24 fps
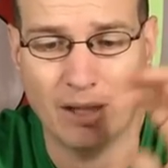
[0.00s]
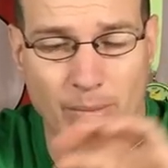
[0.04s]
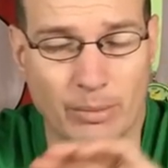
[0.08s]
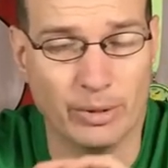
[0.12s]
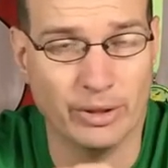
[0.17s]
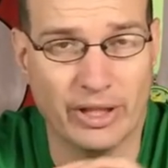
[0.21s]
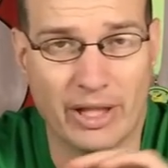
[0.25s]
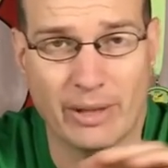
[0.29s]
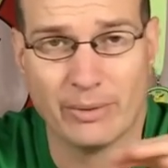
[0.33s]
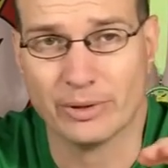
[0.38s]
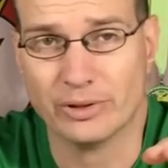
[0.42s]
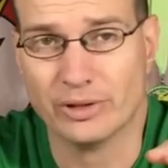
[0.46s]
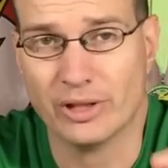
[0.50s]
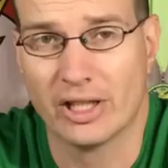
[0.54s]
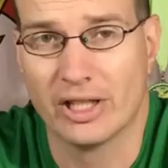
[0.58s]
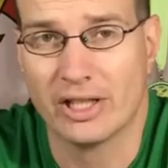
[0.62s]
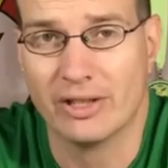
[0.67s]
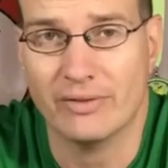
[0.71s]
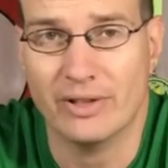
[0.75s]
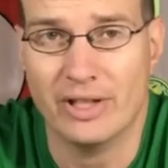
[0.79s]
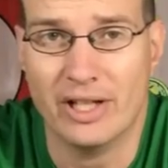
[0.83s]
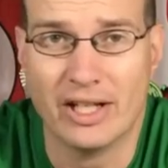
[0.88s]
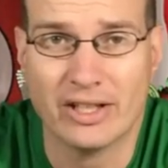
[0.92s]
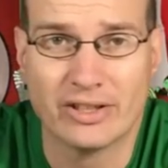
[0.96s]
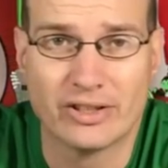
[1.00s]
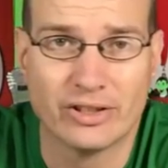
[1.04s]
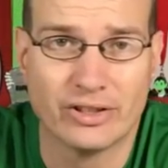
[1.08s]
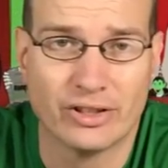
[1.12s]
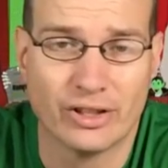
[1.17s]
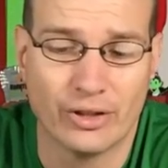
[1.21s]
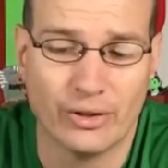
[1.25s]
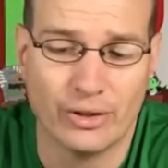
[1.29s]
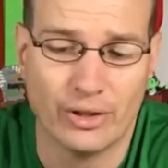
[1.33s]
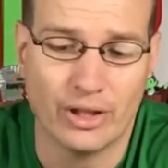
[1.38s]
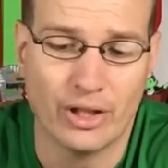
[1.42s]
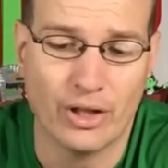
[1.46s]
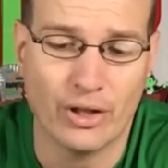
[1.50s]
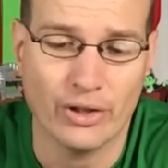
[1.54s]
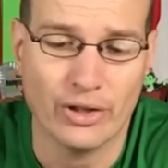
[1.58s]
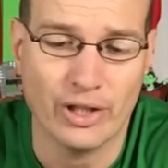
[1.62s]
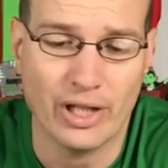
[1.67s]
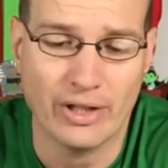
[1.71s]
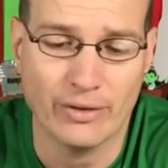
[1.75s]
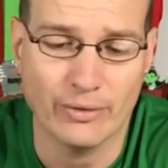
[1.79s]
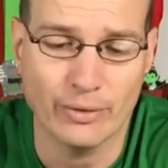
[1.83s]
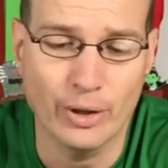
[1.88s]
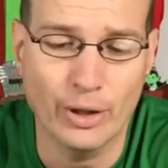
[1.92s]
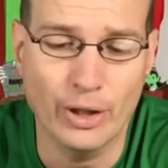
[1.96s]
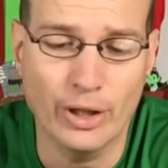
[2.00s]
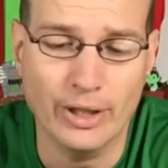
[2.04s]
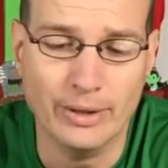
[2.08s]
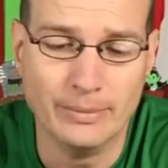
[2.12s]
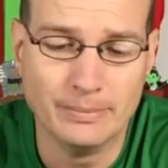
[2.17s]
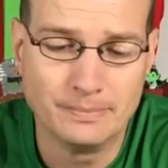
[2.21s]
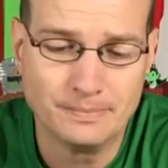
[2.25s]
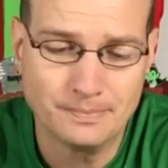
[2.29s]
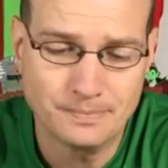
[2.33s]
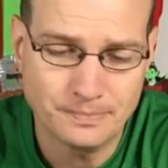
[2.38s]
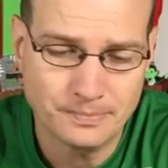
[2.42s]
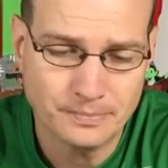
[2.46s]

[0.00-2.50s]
but that was not even necessary on that run.